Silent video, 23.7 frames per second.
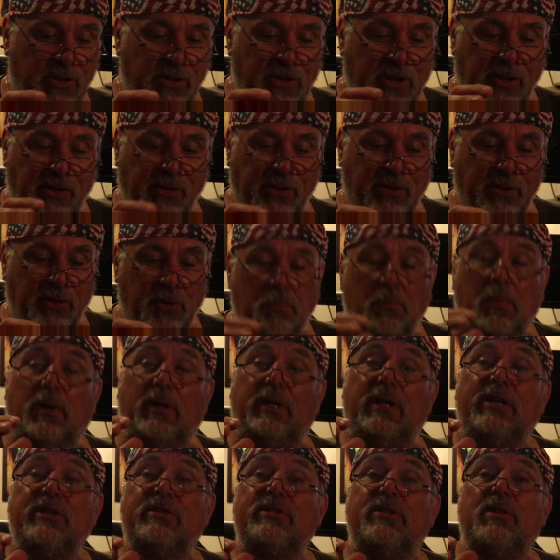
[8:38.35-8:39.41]
The little
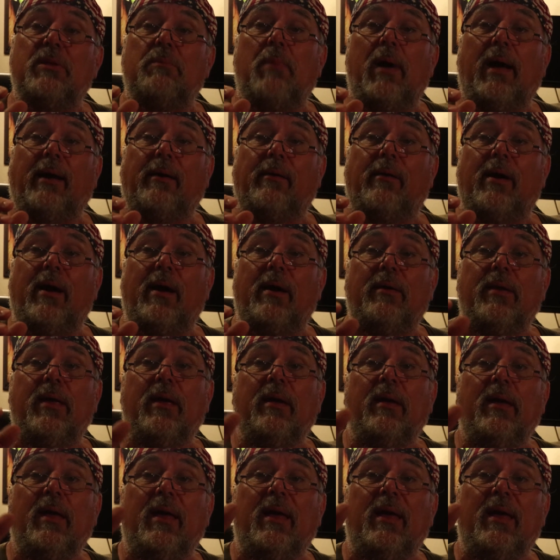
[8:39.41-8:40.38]
monkeys in the background,